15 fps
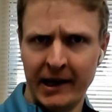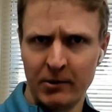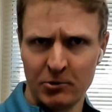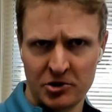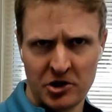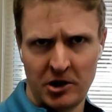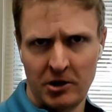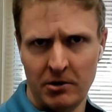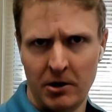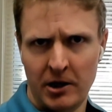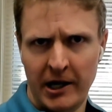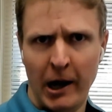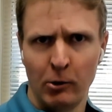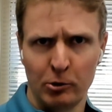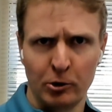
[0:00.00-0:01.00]
that was
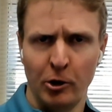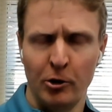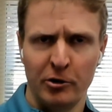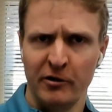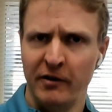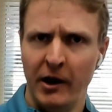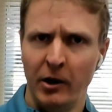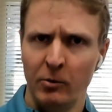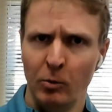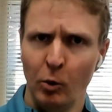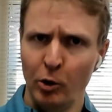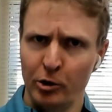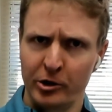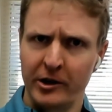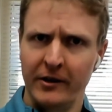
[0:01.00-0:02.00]
an outgrowth of our
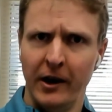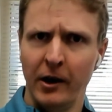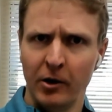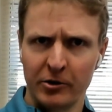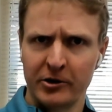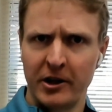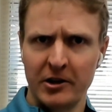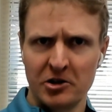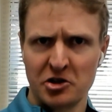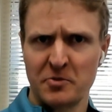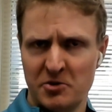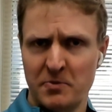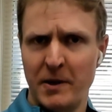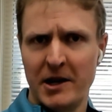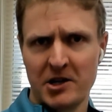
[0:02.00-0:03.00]
work in the healthcare
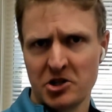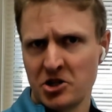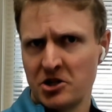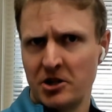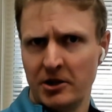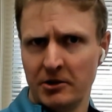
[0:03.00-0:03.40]
space.